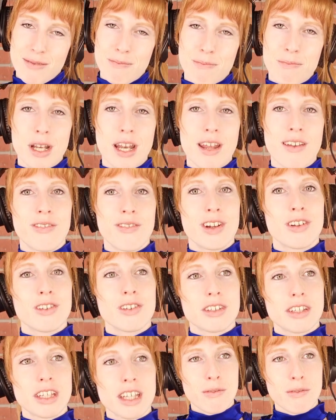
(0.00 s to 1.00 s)
But if you're
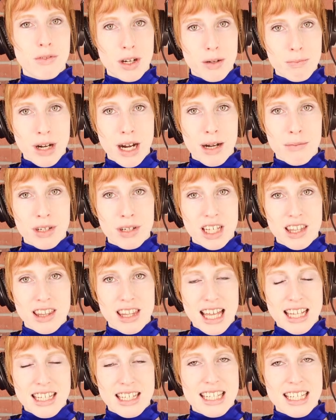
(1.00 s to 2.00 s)
looking a property
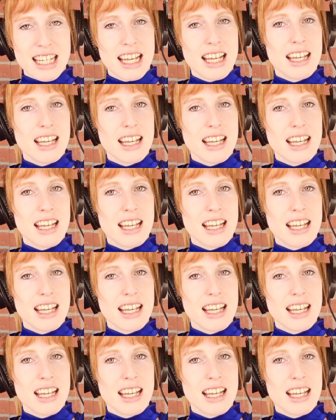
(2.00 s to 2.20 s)
that's